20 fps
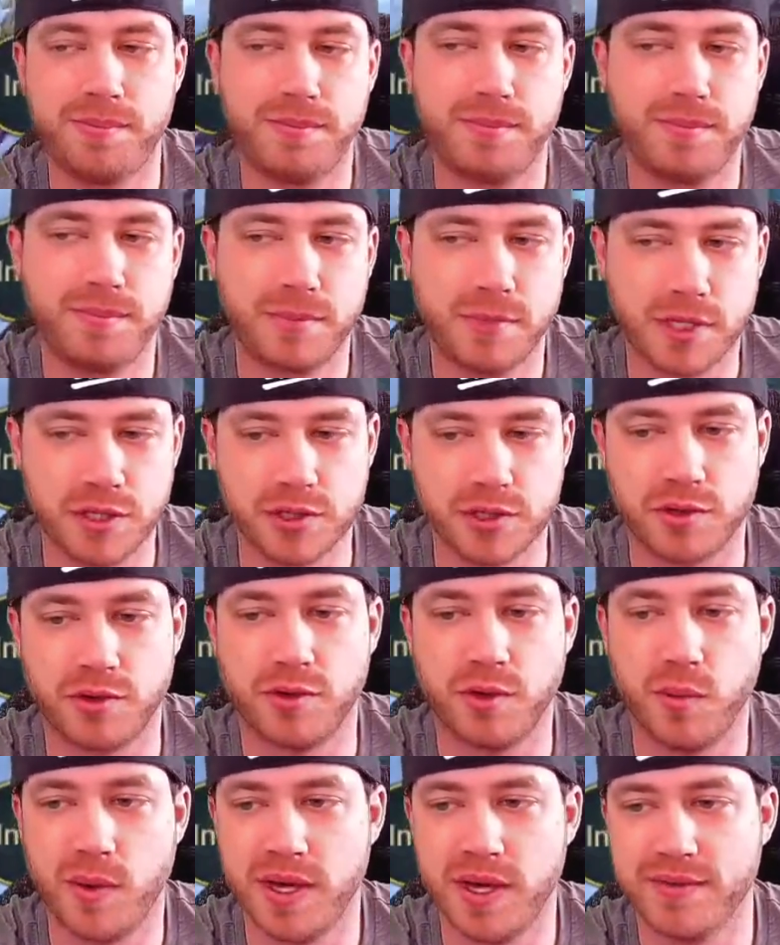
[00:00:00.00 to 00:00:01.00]
control the
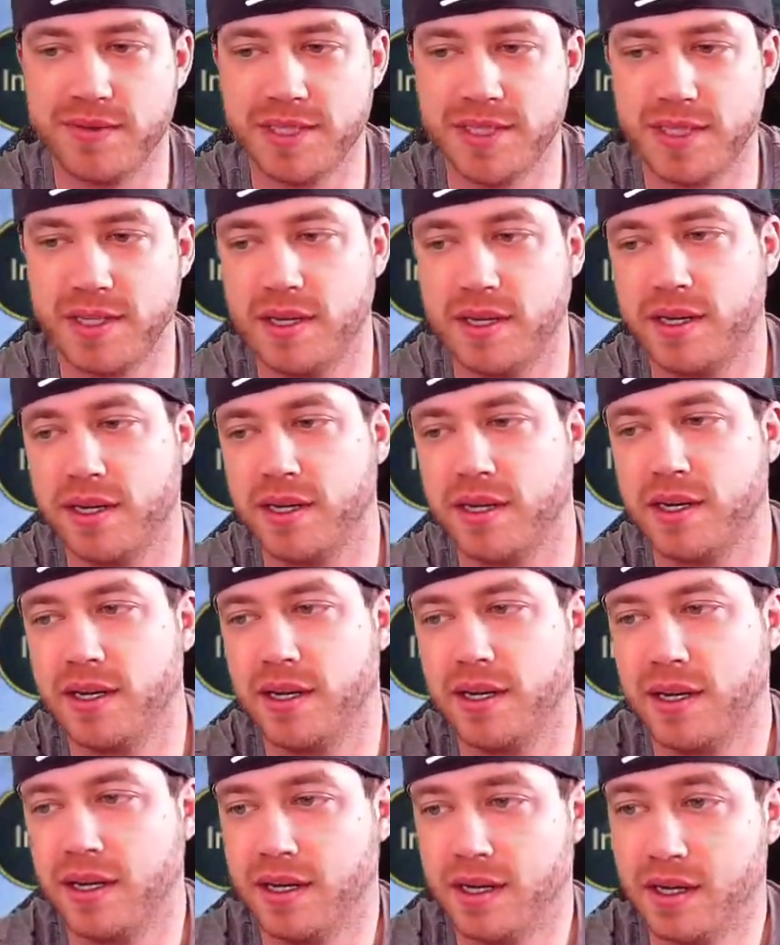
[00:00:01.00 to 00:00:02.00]
waves.
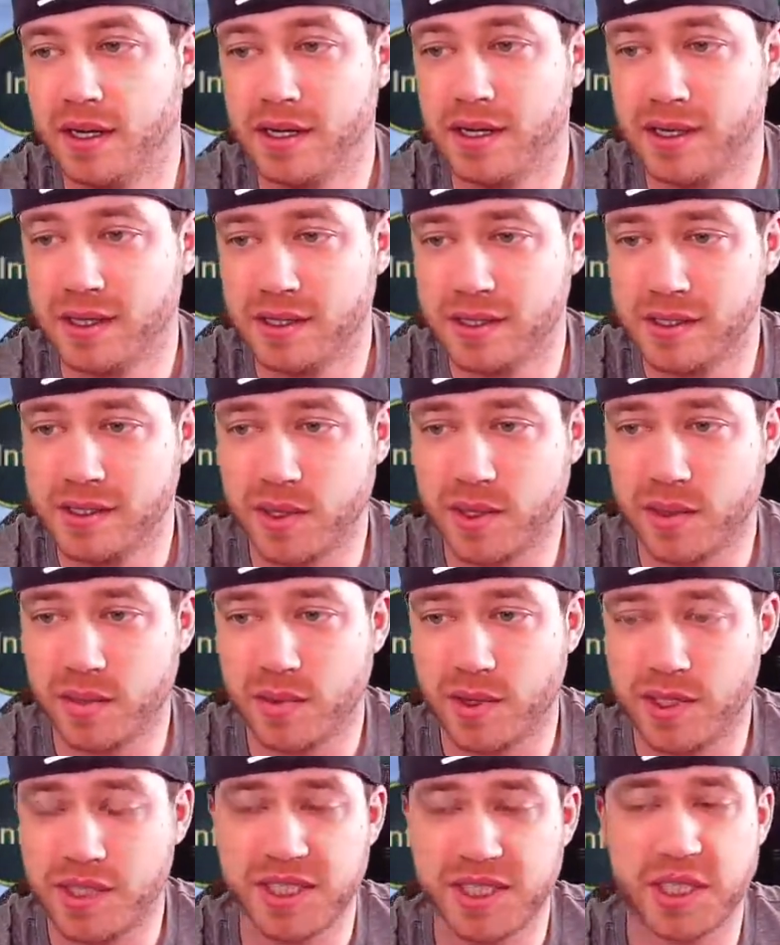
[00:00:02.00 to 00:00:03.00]
Turn 1,
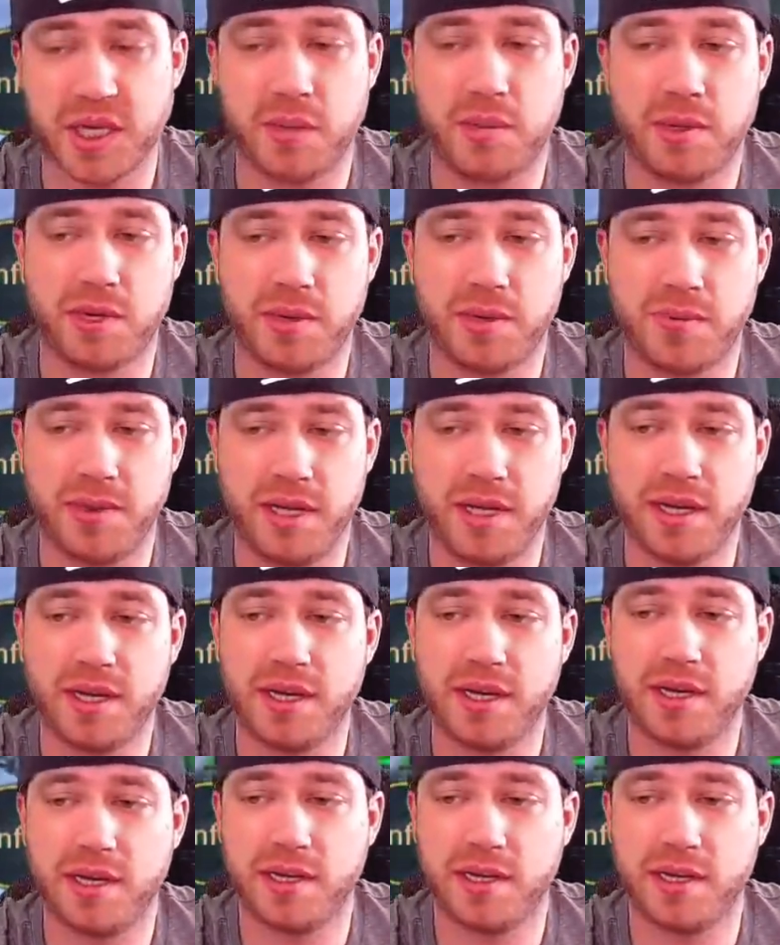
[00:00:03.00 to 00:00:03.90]
she's gonna put up the